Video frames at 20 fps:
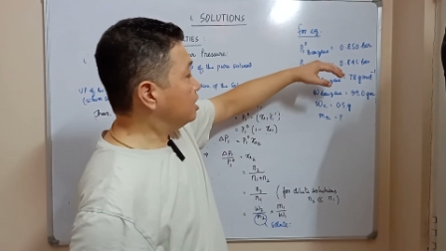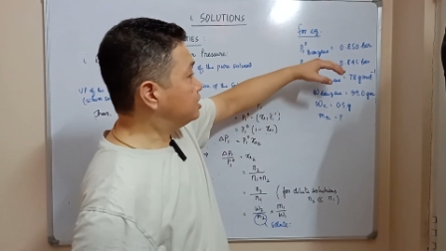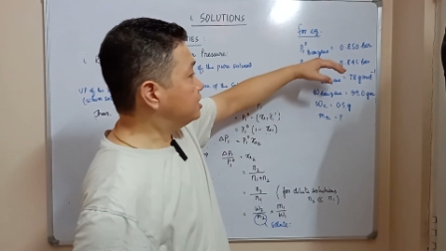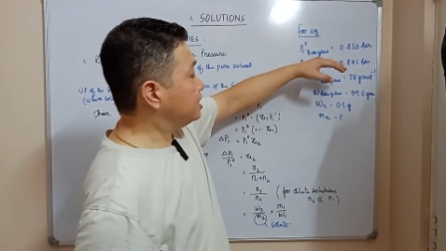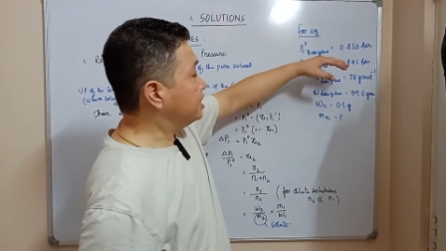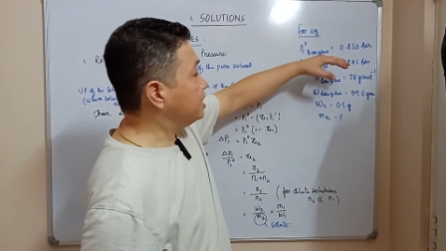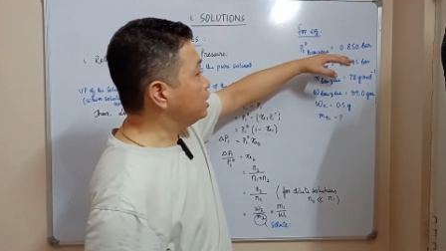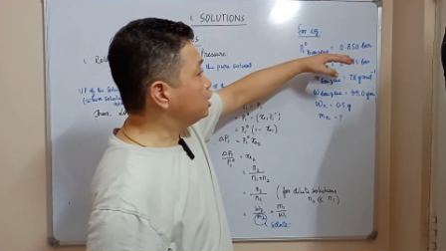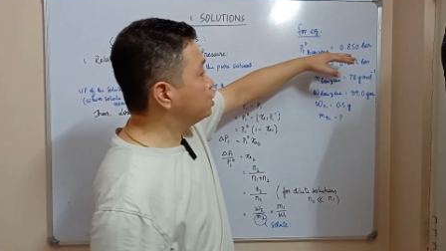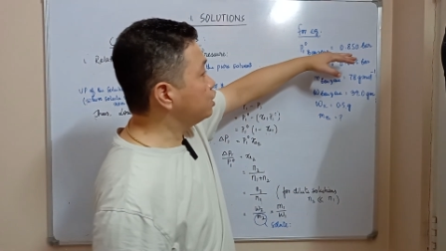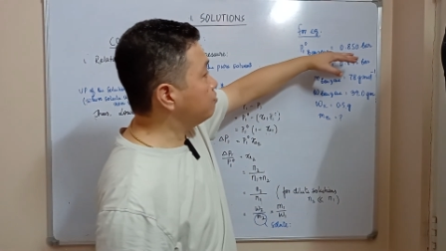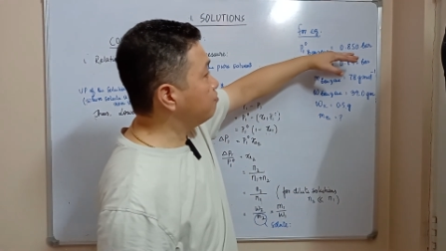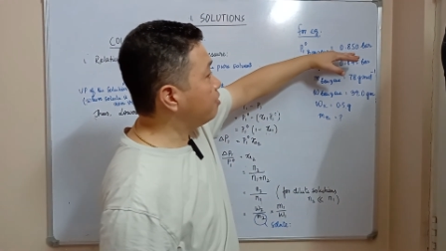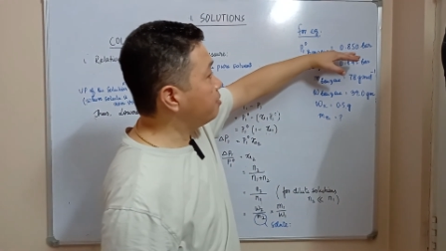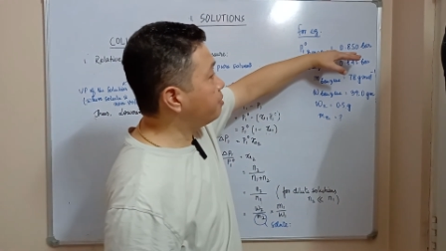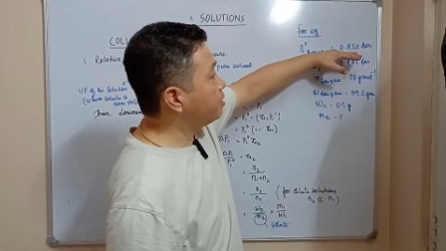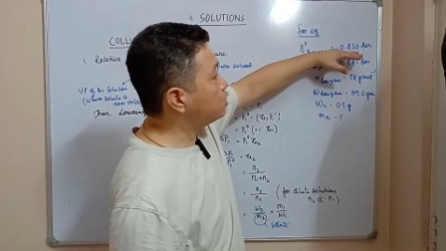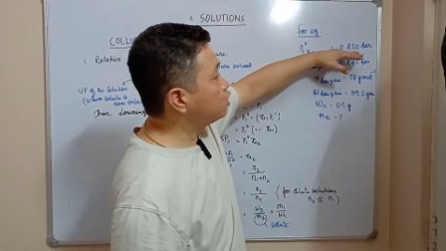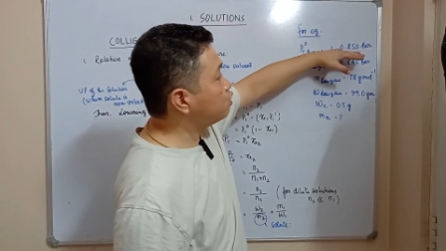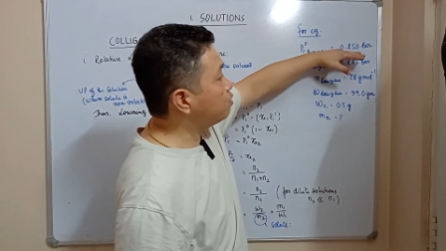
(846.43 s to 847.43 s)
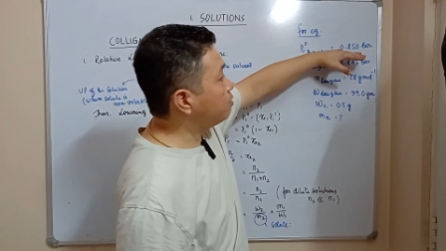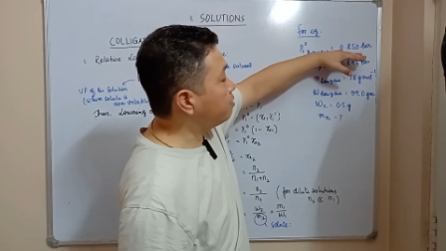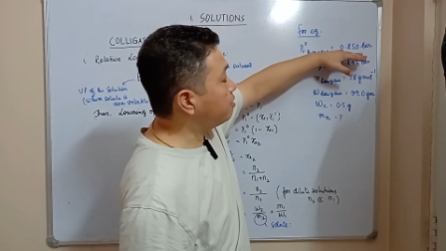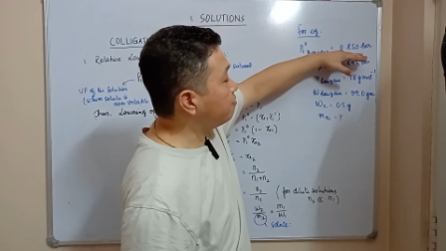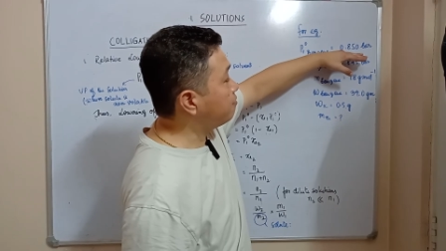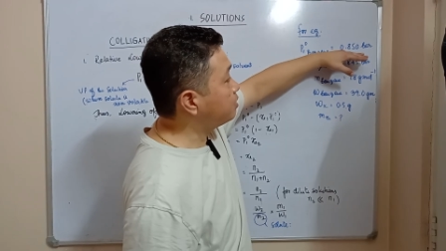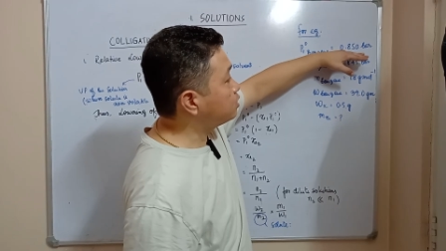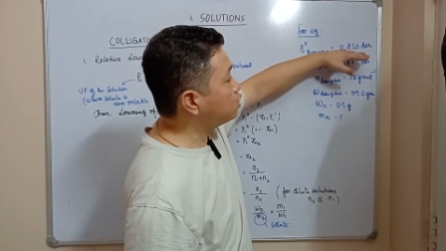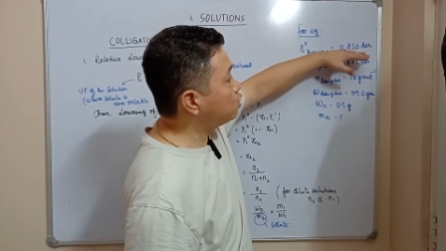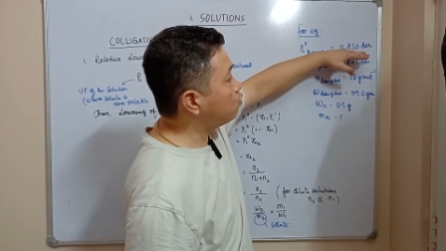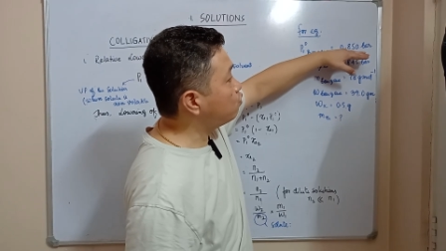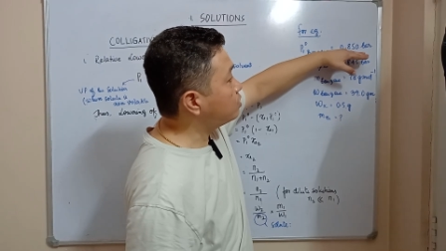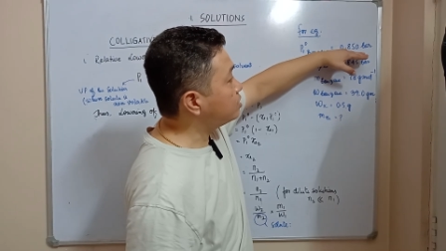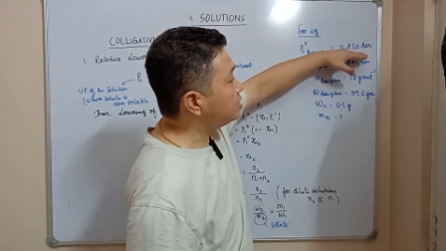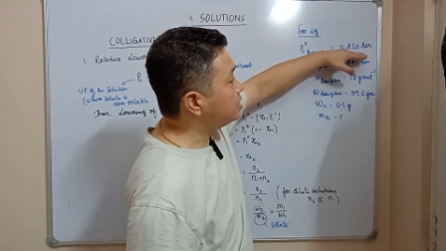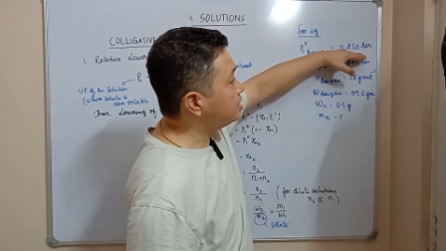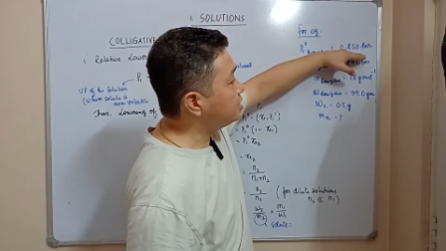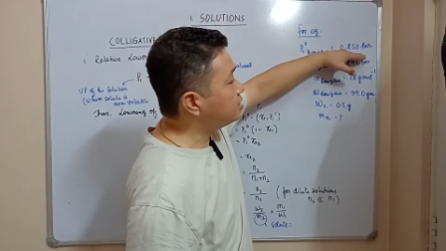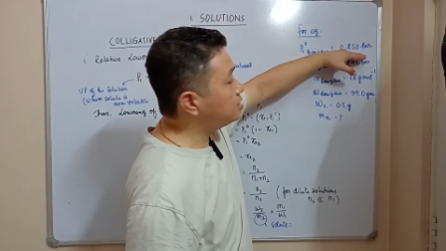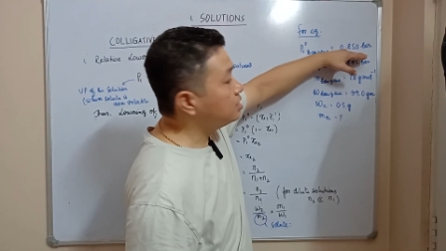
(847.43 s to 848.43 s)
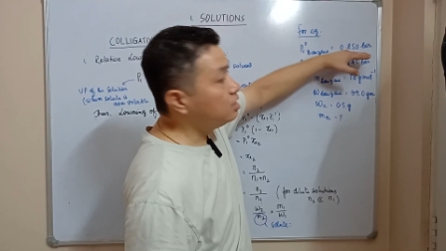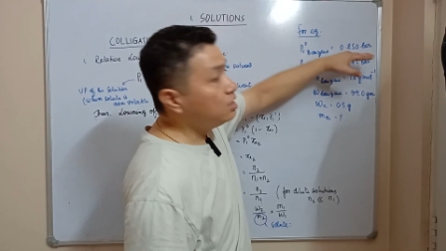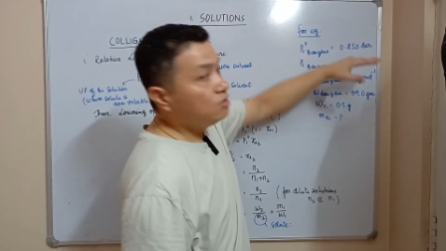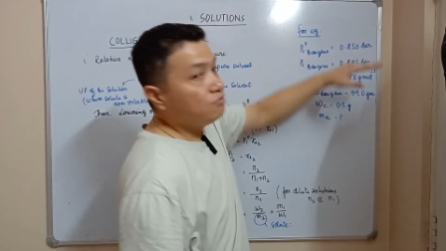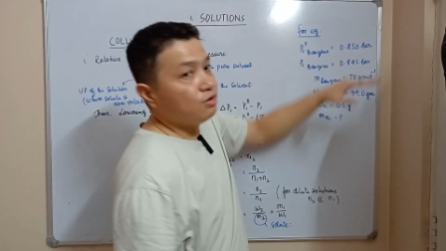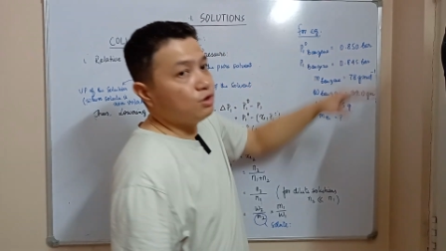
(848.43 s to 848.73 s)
Its initial vapor pressure was this.